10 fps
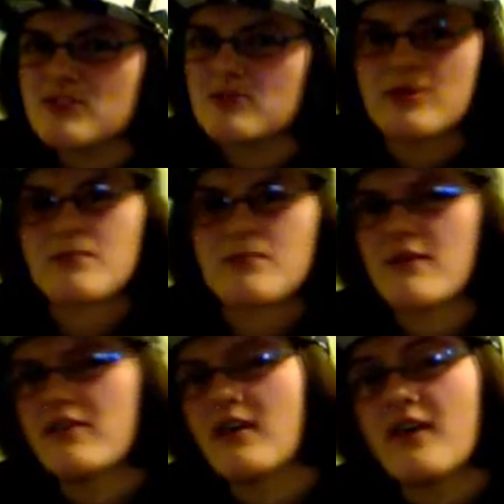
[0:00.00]
whether I'm
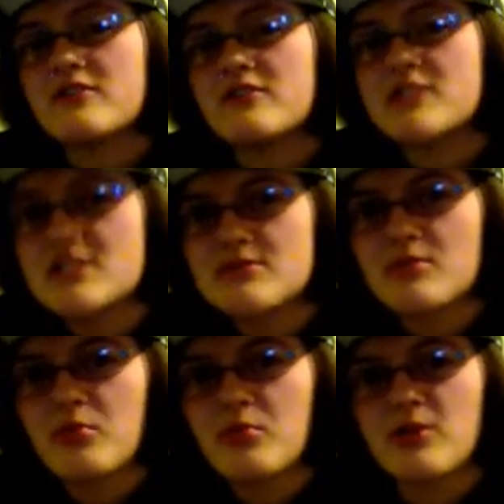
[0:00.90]
having a conversation with a
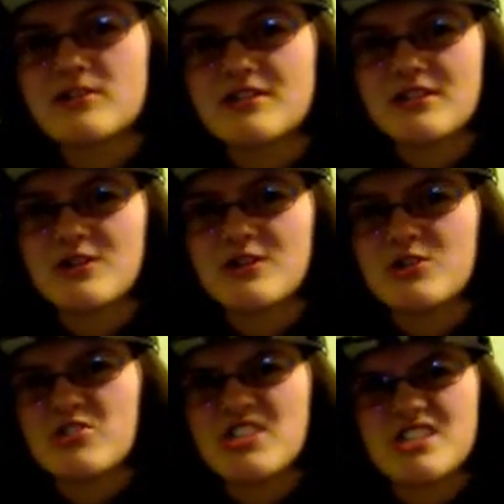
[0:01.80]
person or
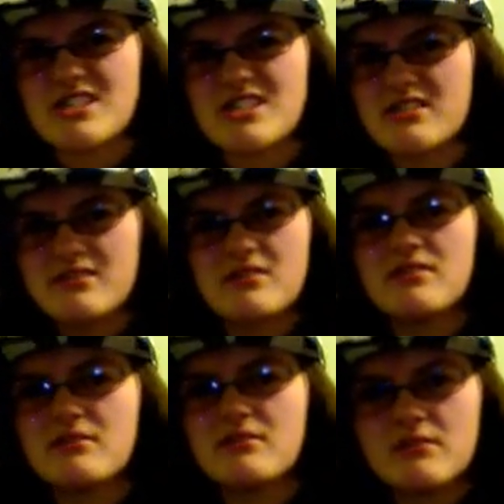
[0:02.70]
just
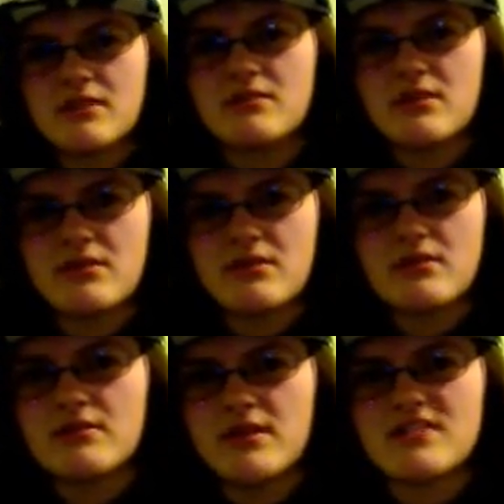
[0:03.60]

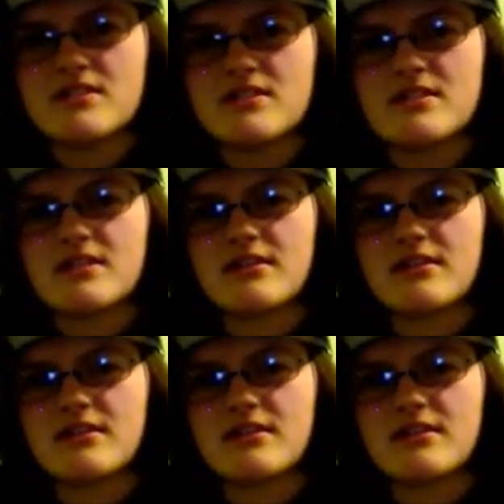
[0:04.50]
existing.